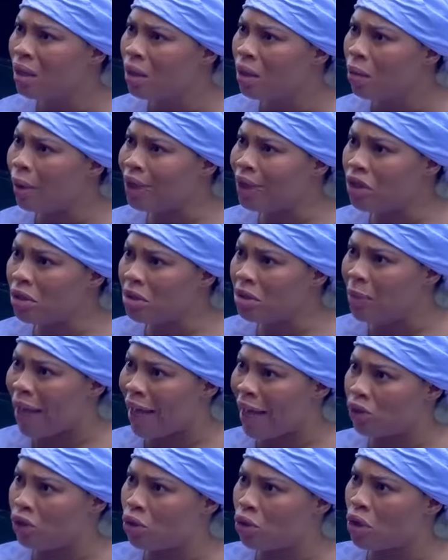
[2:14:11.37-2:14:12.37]
What do you mean
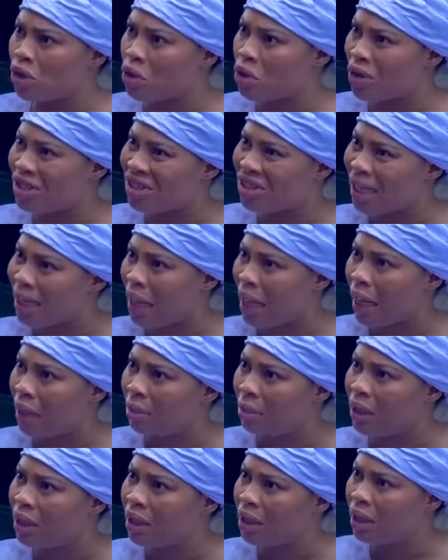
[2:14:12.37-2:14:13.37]
by I should not touch the
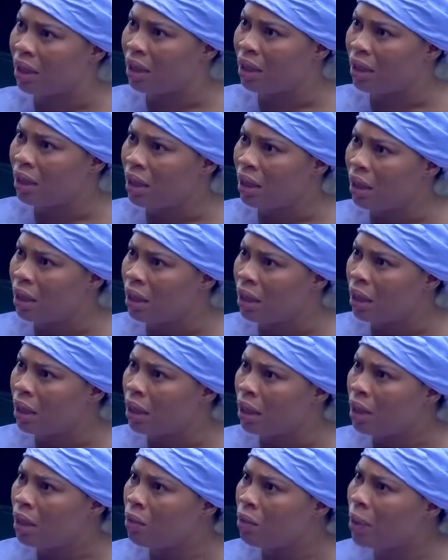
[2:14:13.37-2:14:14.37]
yam?
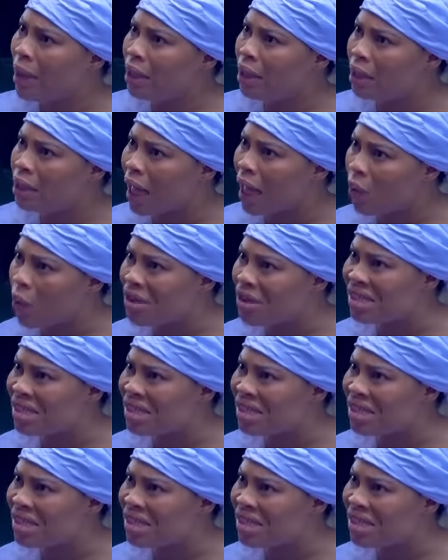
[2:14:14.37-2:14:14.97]
When did that one